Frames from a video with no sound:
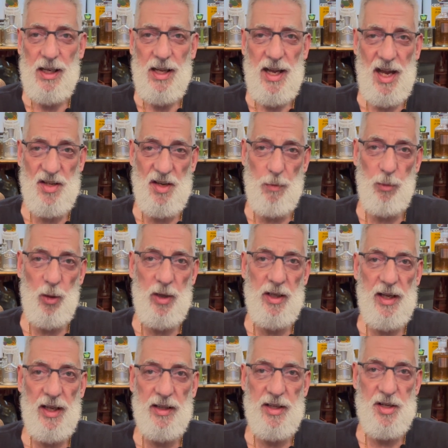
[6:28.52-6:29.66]
as I'm looking
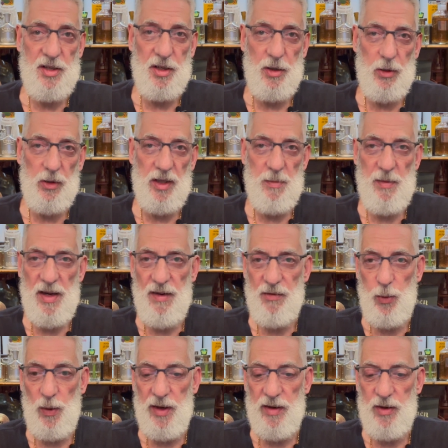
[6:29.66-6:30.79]
at this in early May of
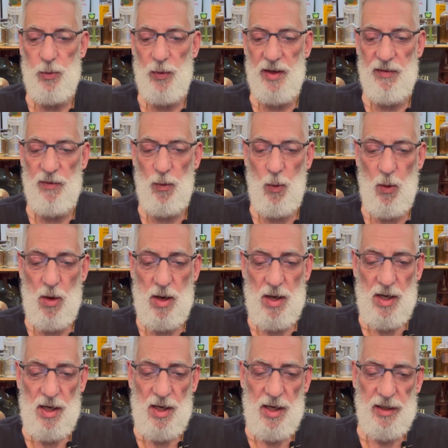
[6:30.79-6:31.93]
2024,
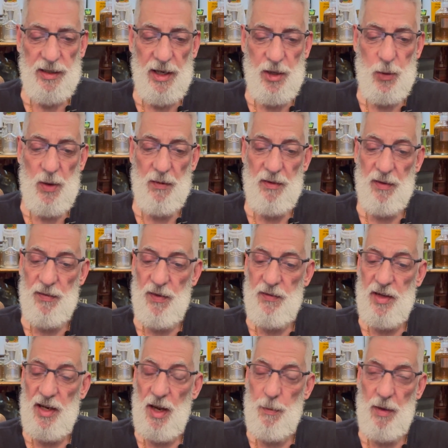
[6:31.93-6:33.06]
they do have the
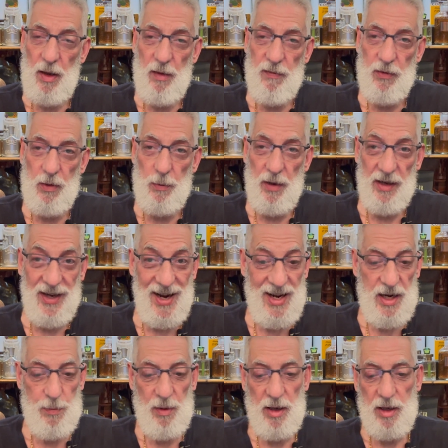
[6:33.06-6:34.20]
50 ml for about
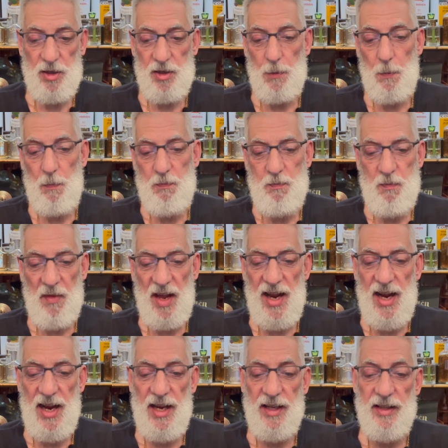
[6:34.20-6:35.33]
80 bucks
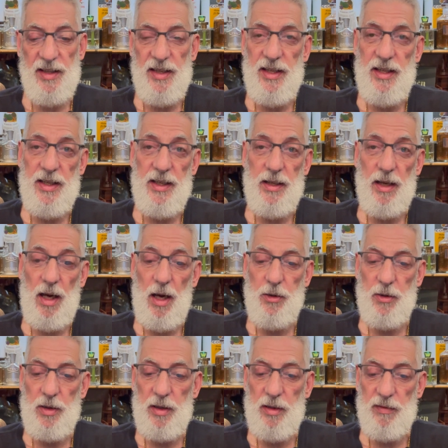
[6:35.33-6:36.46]
and the
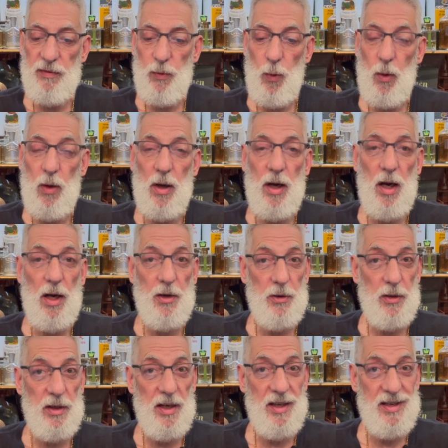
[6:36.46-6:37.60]
100 for
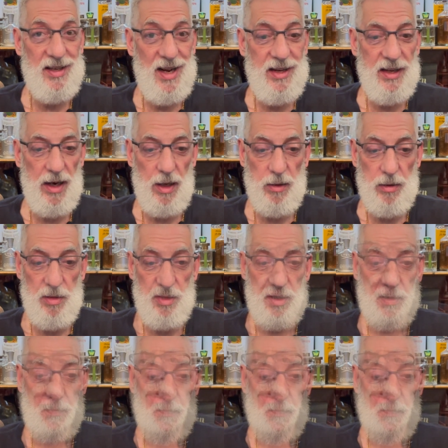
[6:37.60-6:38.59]
$110.